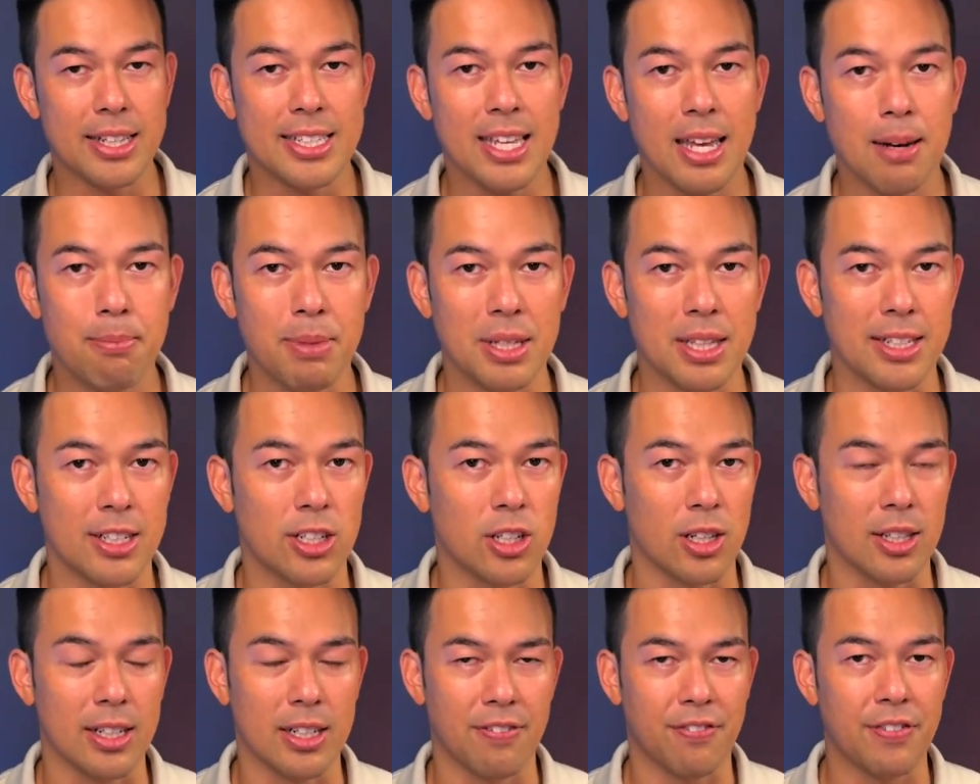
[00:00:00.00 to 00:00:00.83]
ten million
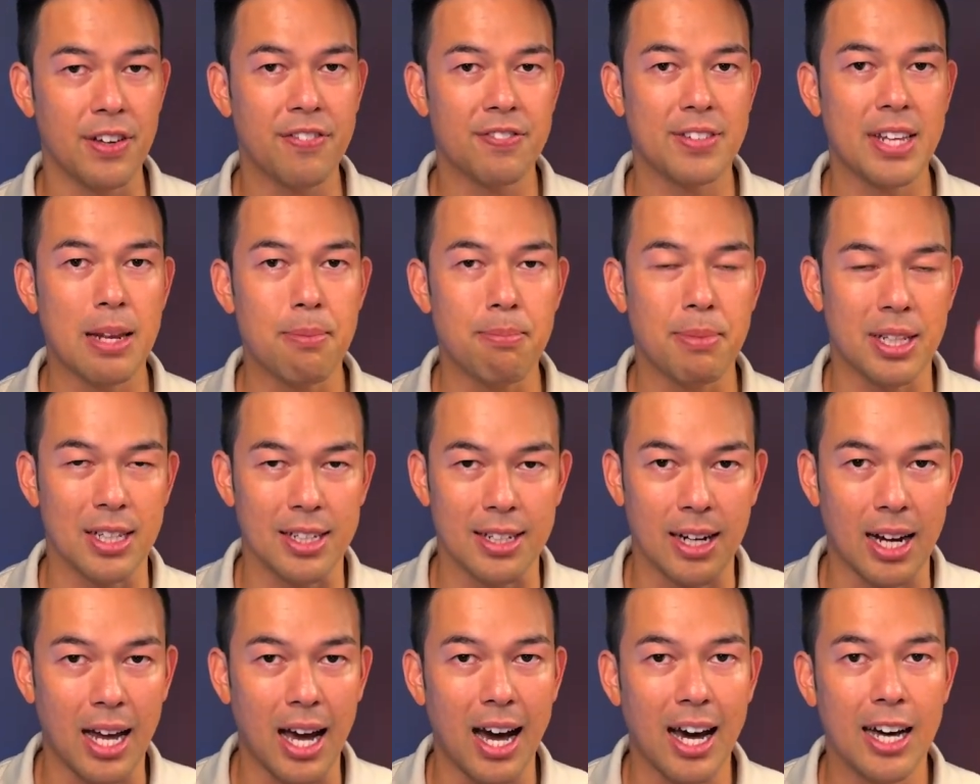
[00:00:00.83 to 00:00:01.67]
dollar, fifteen
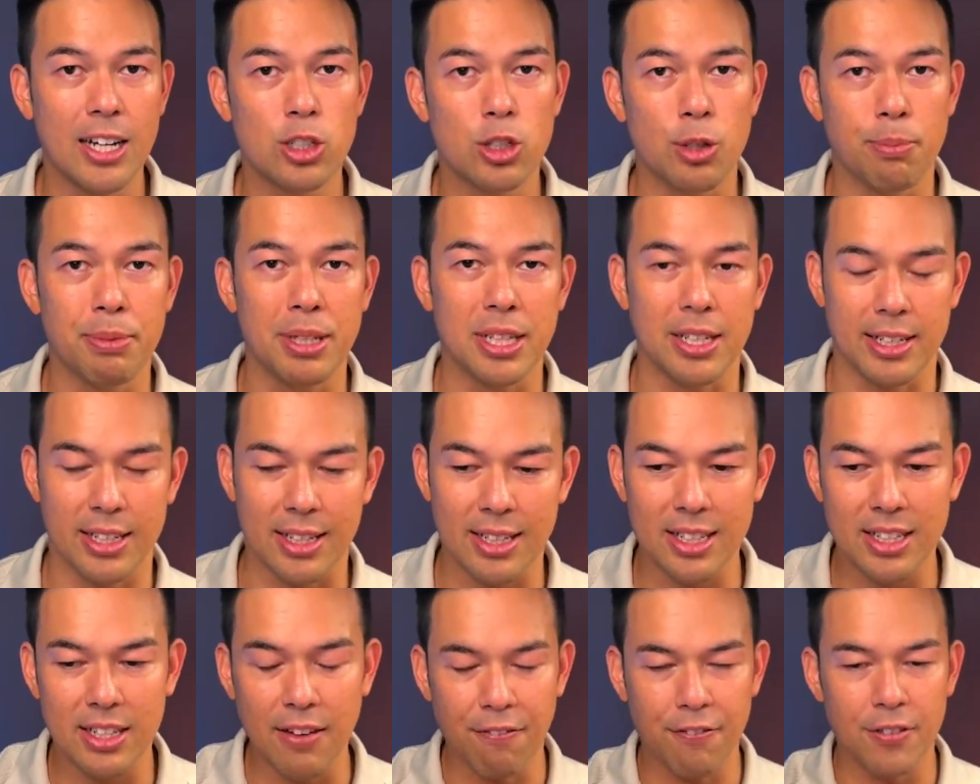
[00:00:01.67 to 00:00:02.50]
million, one hundred million,
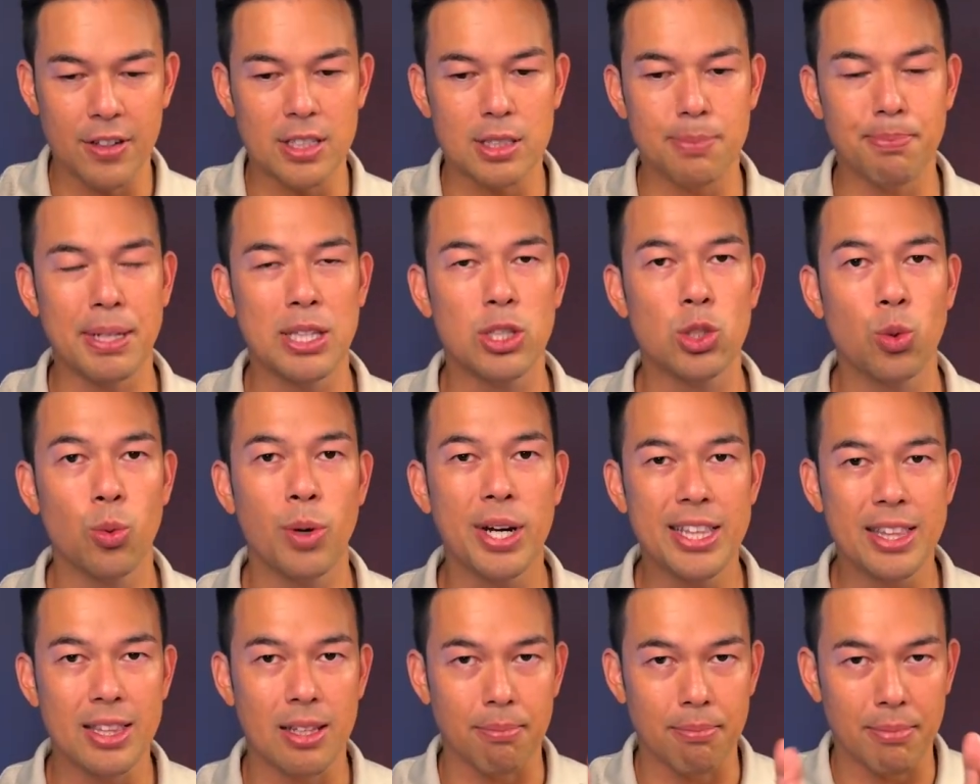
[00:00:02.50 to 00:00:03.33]
the difference
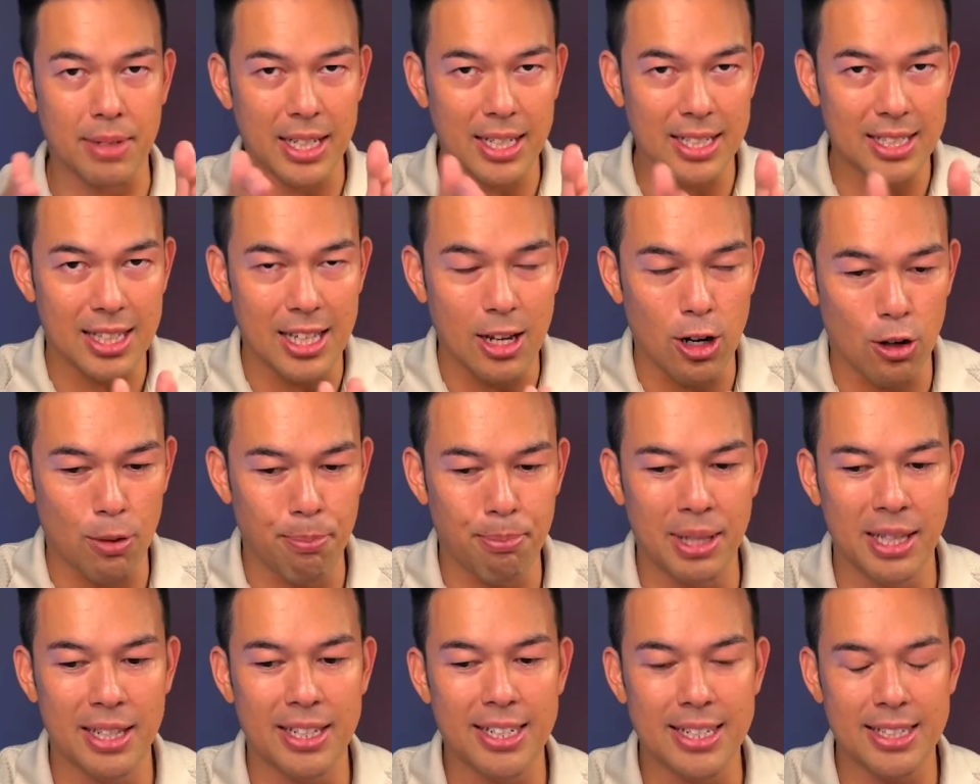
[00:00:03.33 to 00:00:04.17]
between them is their
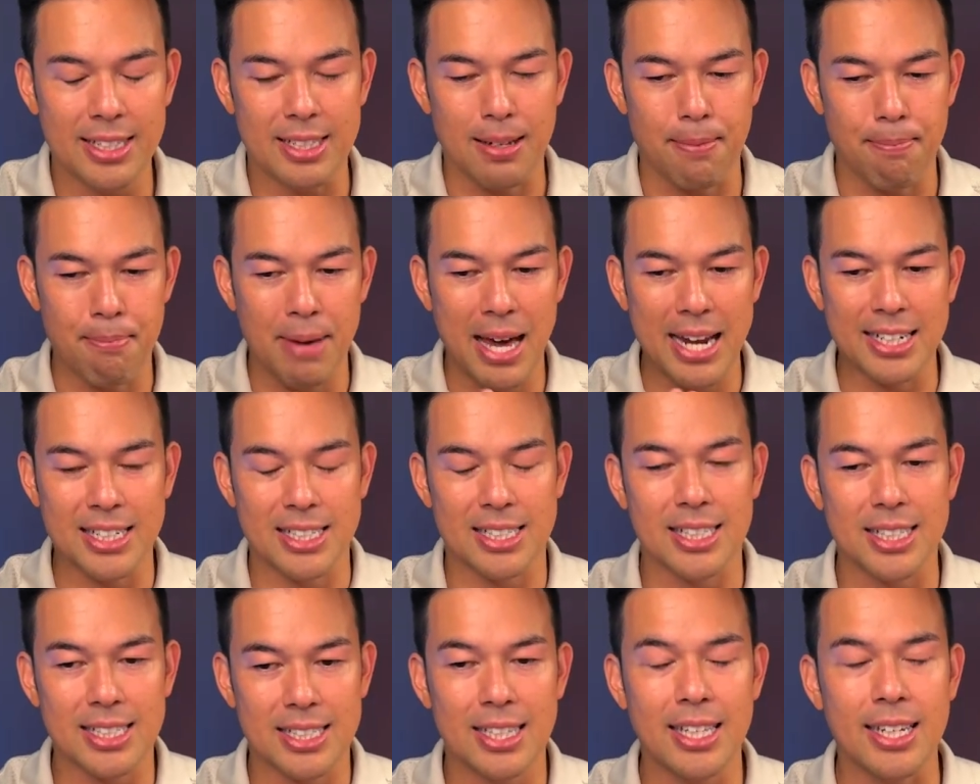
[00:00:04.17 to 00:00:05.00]
ability to manage
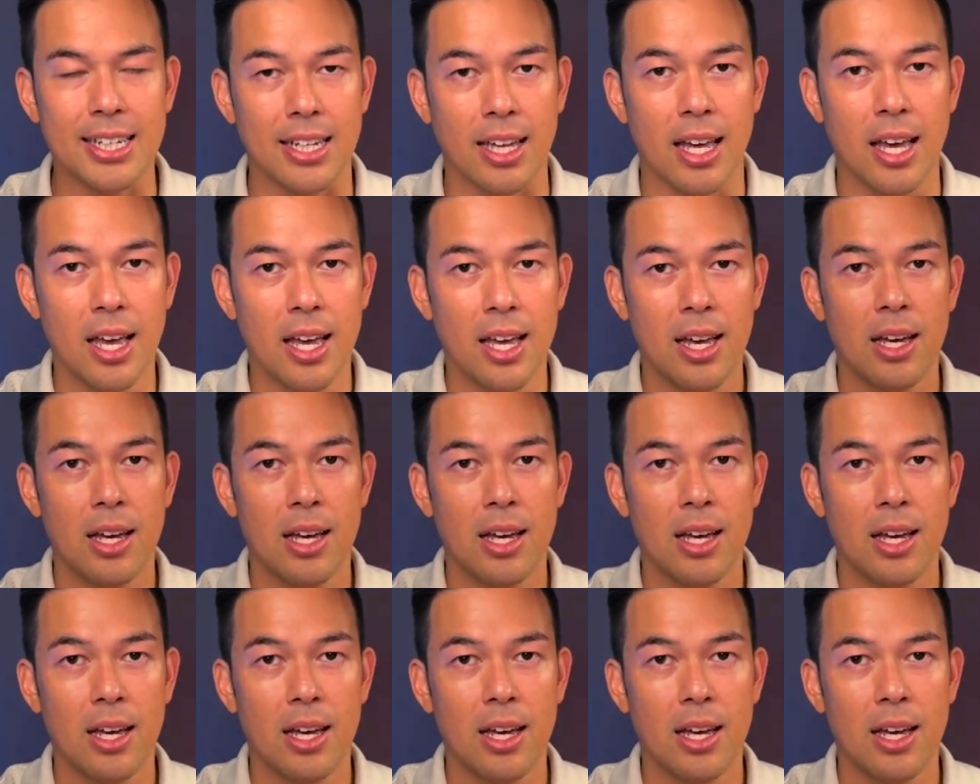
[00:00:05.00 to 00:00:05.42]
this thing,